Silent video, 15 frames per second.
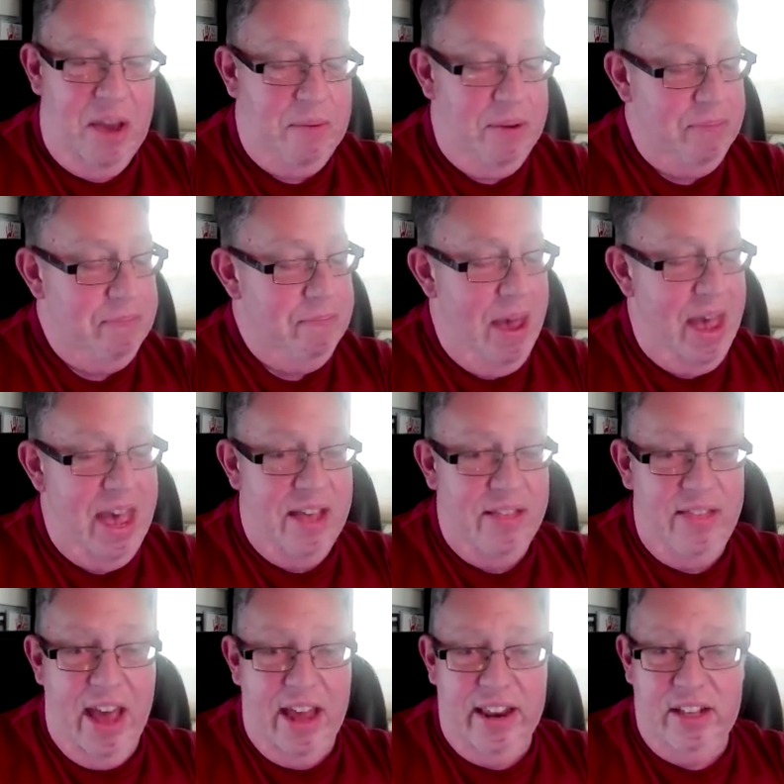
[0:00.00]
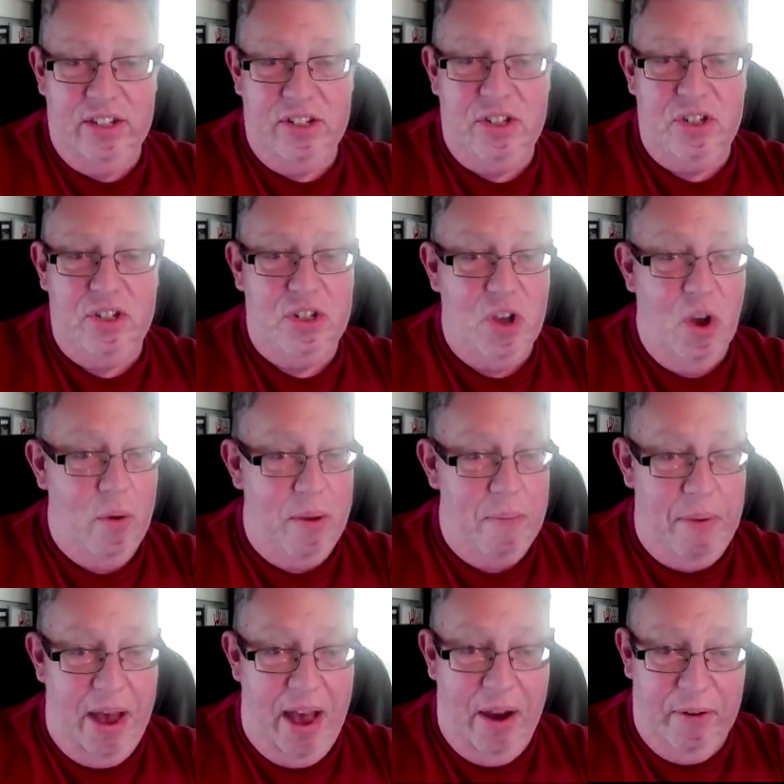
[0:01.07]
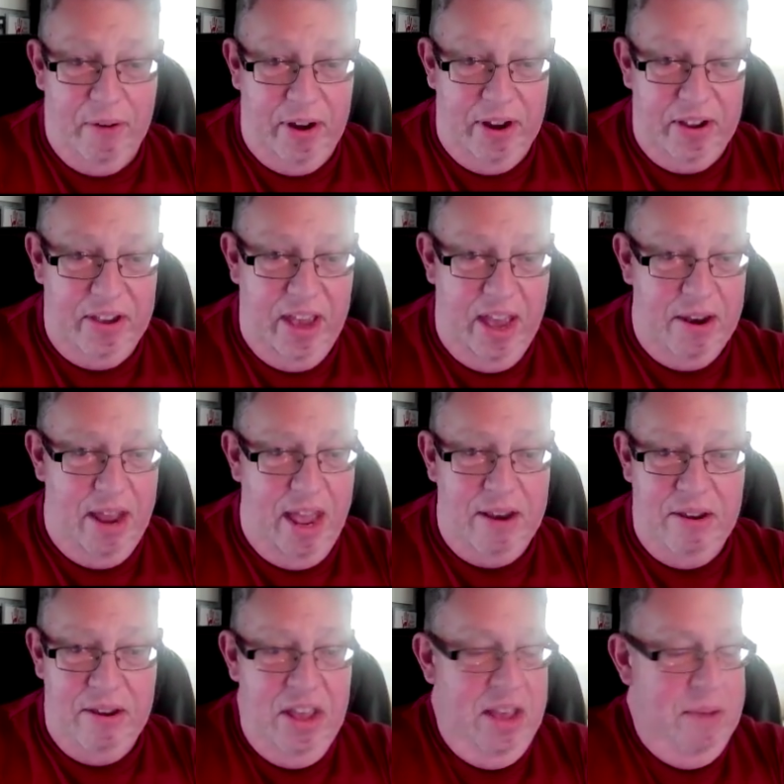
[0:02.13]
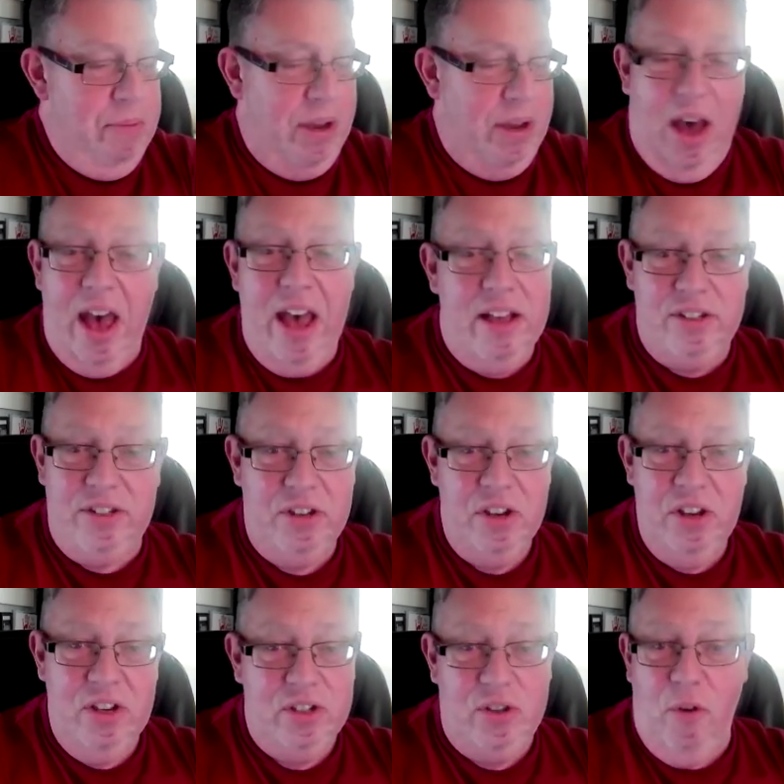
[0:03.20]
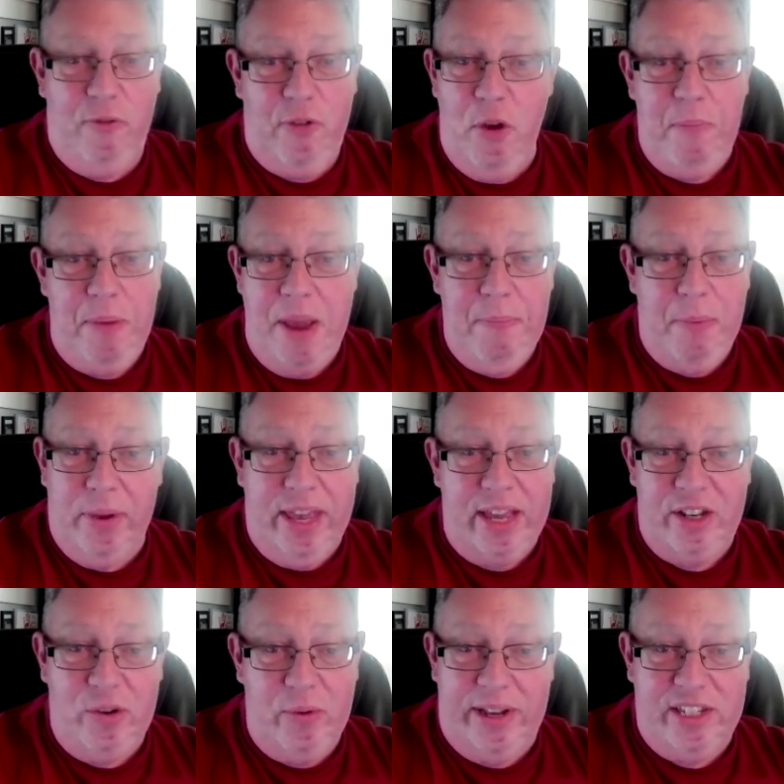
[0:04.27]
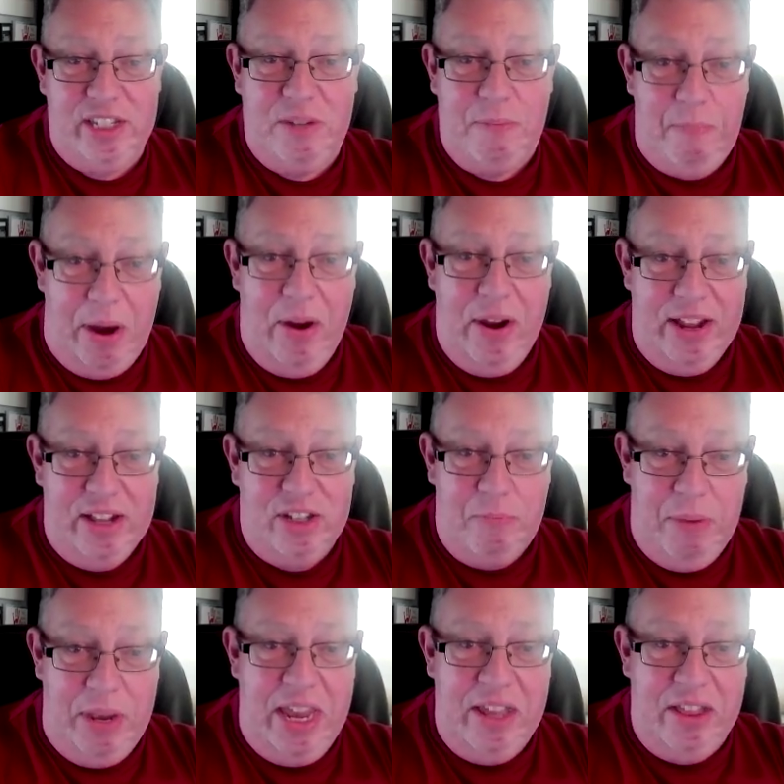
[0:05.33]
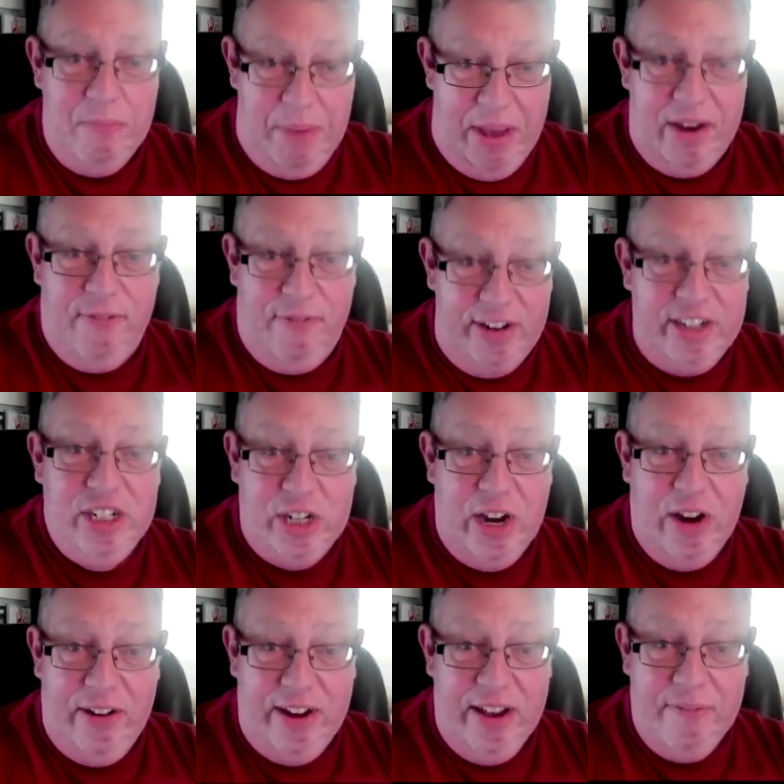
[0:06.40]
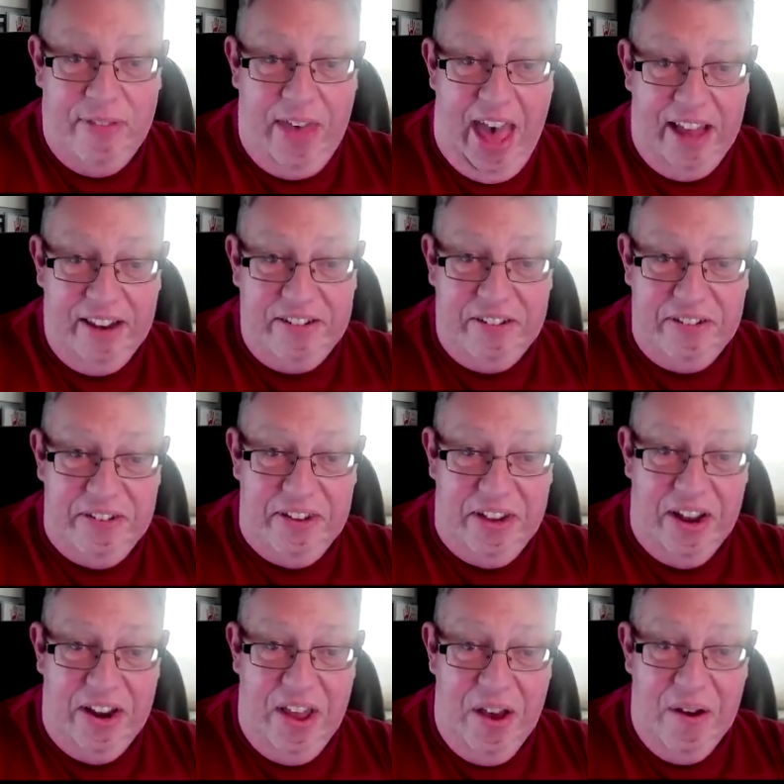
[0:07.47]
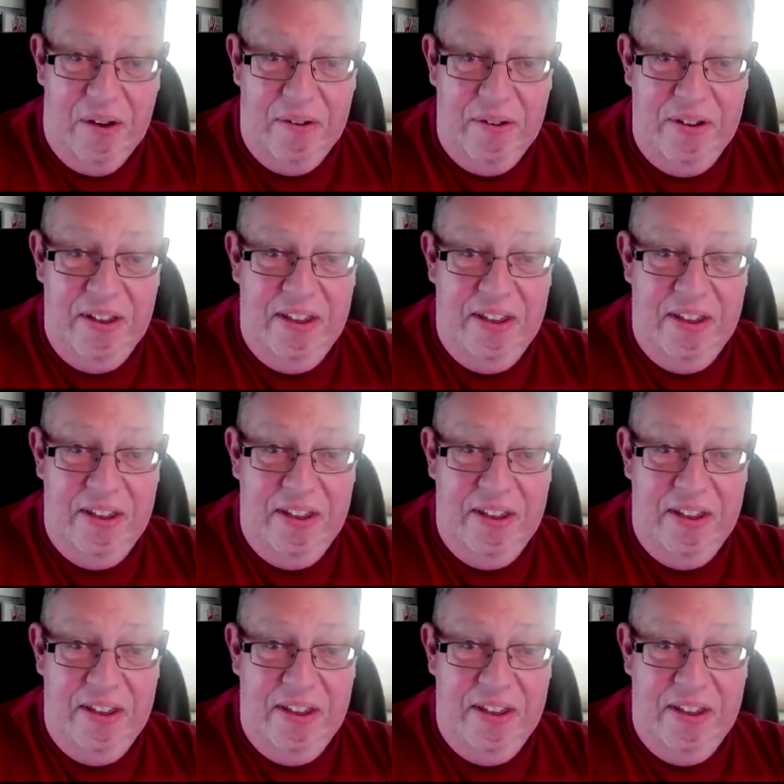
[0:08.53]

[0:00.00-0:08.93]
I mean, man, that is so empowering. And because so few people get to experience being the beneficiary of that, you know.